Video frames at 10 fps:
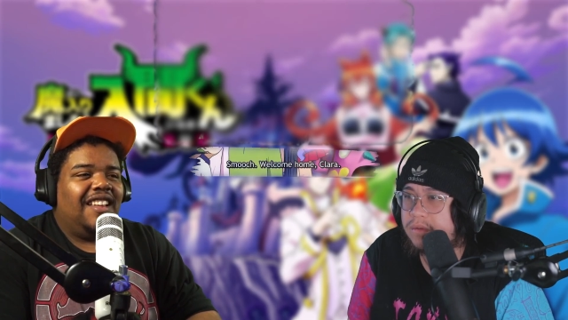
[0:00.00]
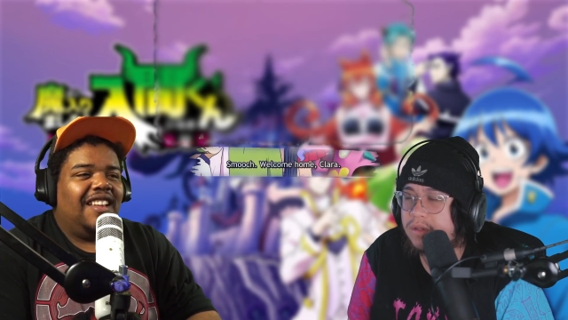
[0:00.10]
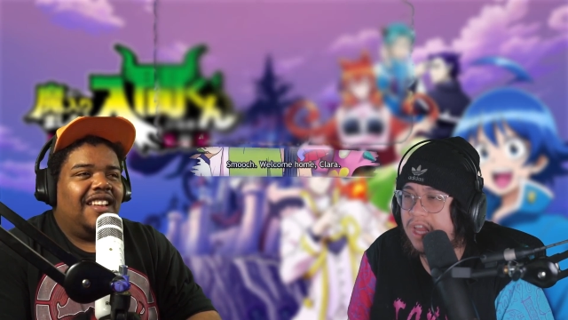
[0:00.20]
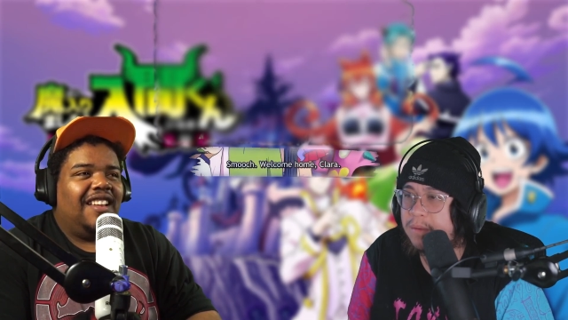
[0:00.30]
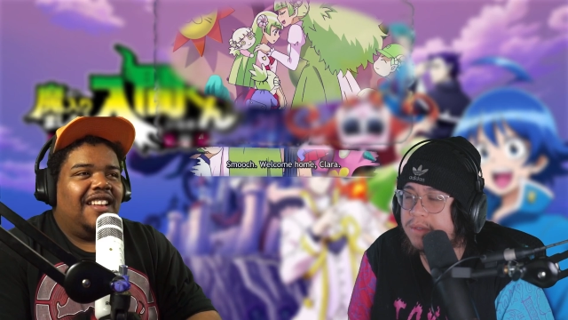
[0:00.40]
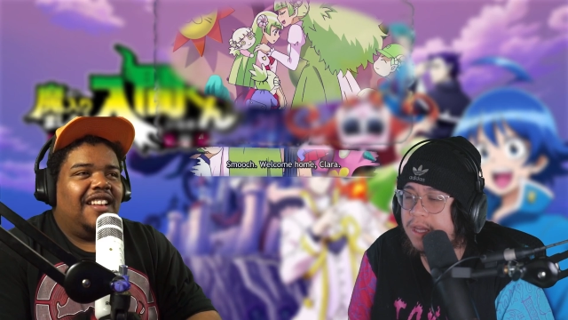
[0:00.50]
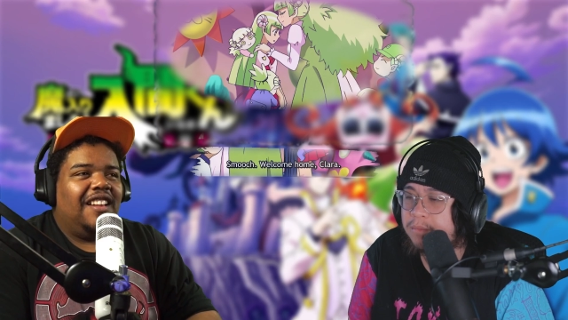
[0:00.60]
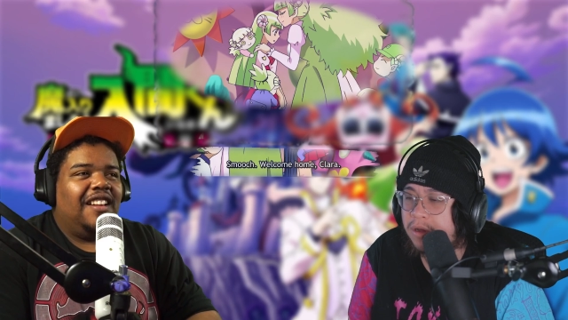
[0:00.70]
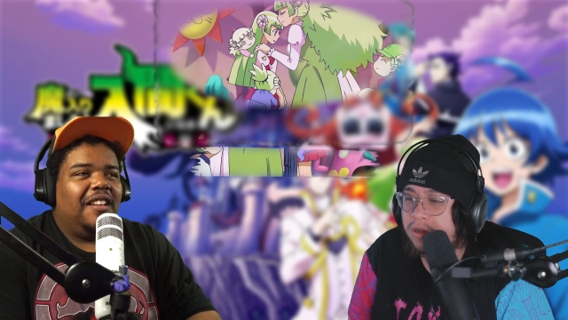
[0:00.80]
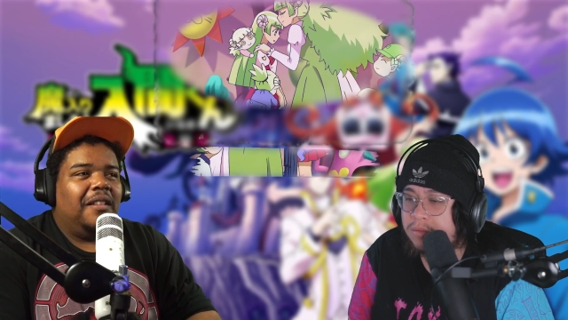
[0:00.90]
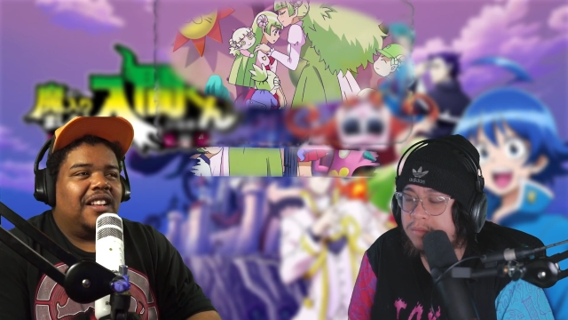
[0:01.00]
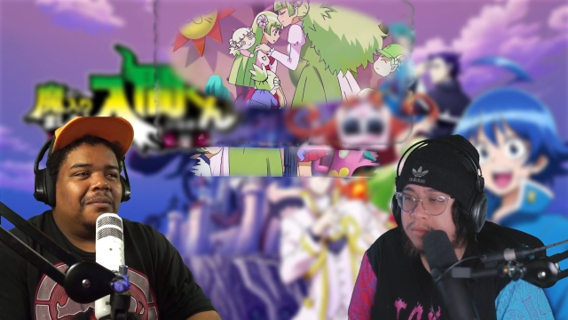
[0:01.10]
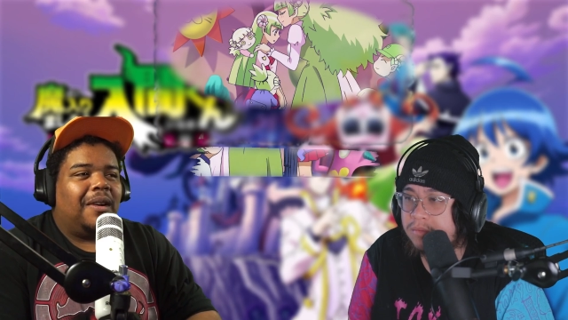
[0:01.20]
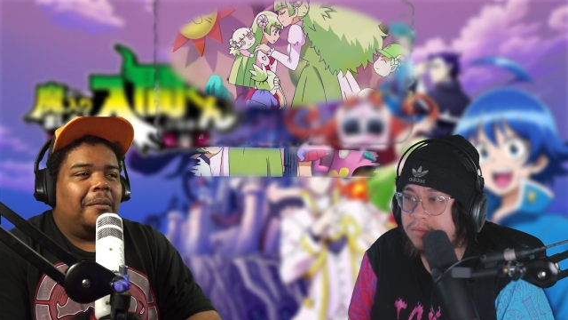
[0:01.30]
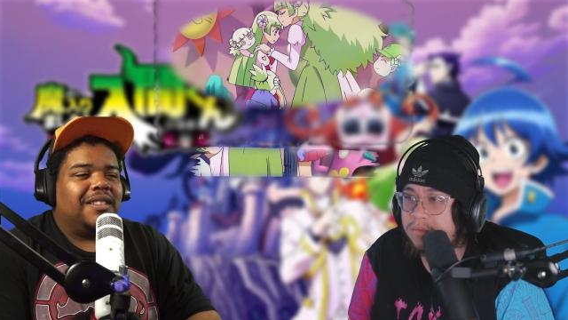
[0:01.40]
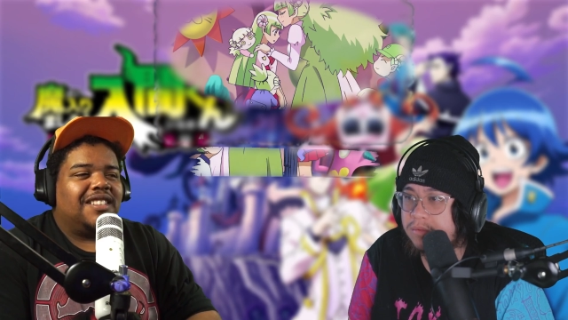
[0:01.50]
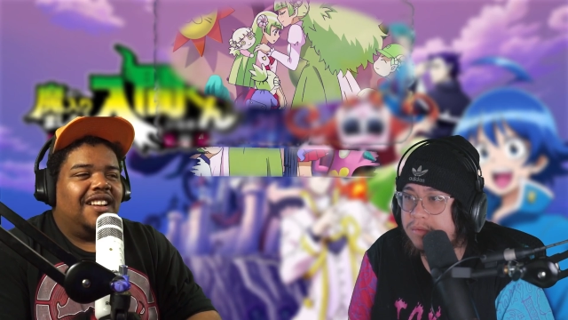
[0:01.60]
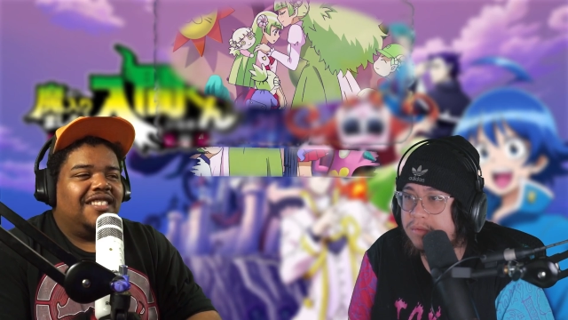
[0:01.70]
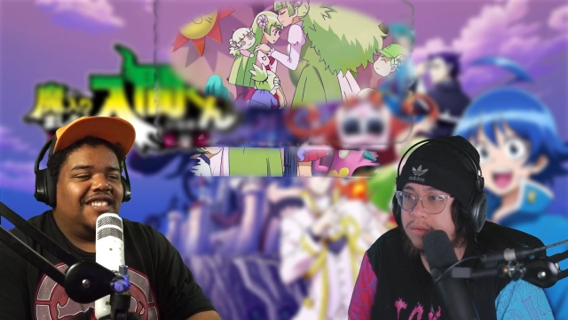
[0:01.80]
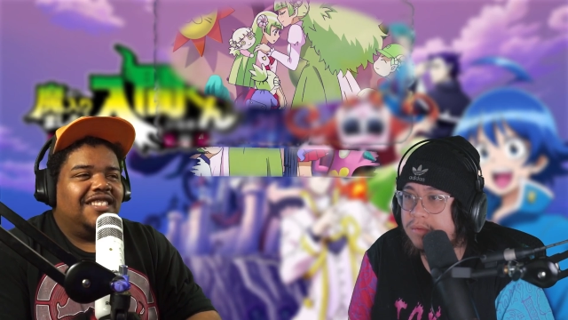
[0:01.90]
Speaker 1: Damn, is that mom? a
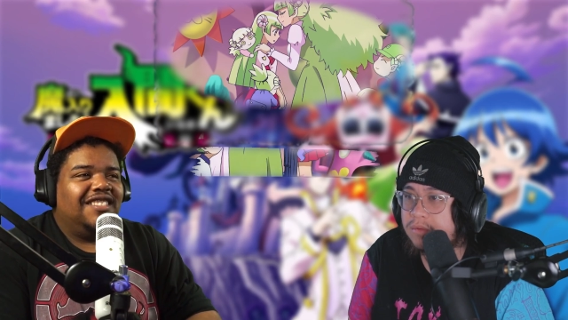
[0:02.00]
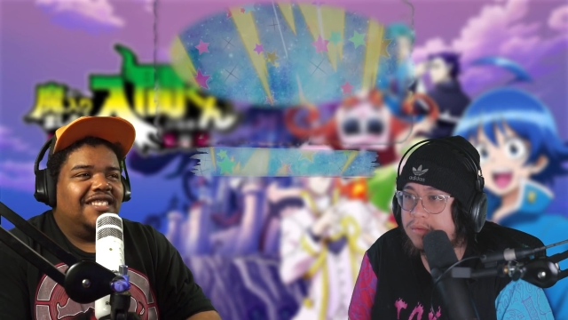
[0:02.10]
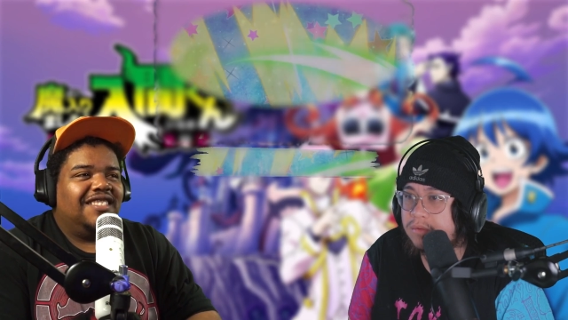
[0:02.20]
son, dude.